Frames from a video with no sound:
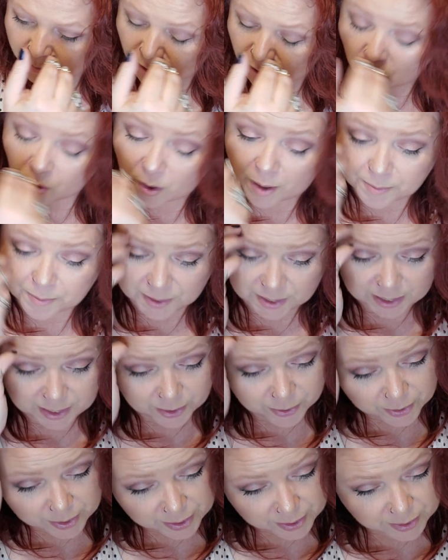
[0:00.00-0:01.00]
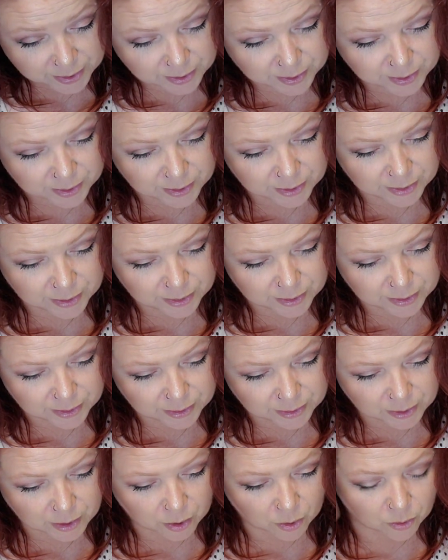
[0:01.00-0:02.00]
oh, I'm hearing
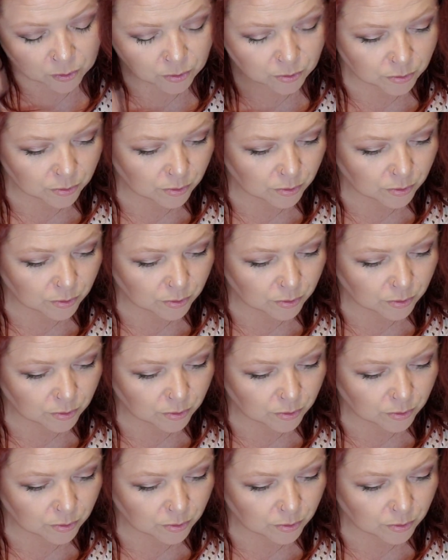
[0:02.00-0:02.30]
no.